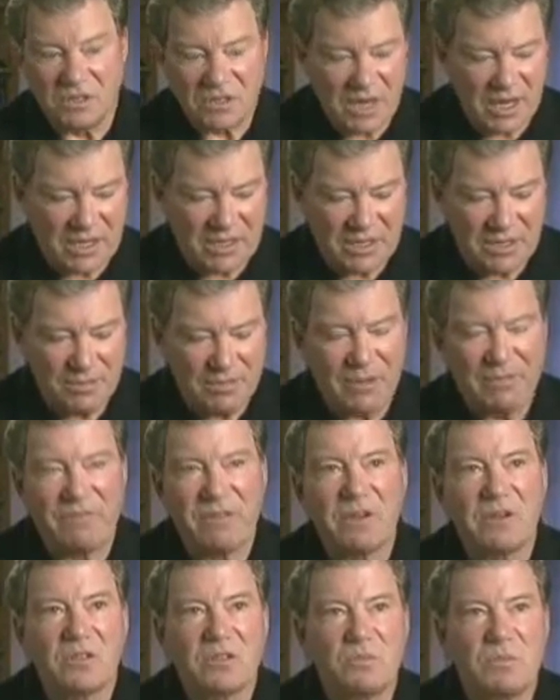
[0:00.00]
because I could see
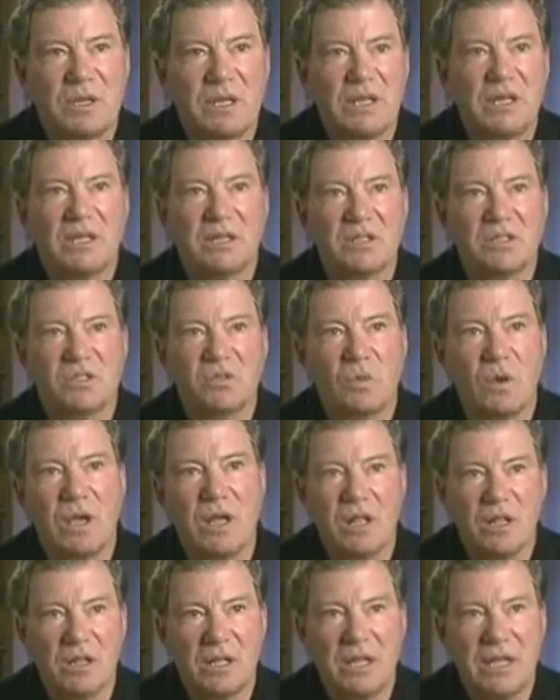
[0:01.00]
my fingers beginning to
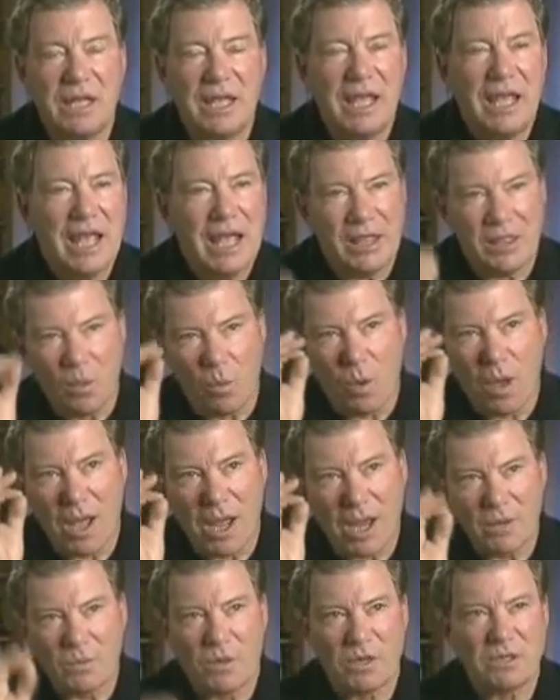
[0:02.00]
swell, and the
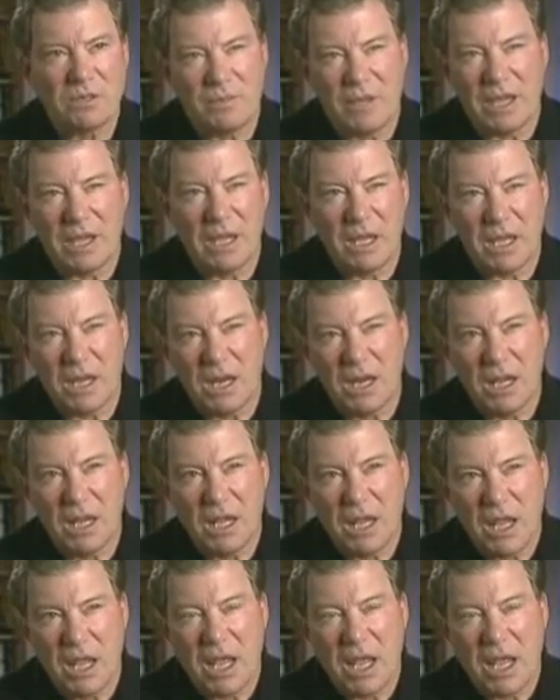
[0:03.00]
wine went to my head.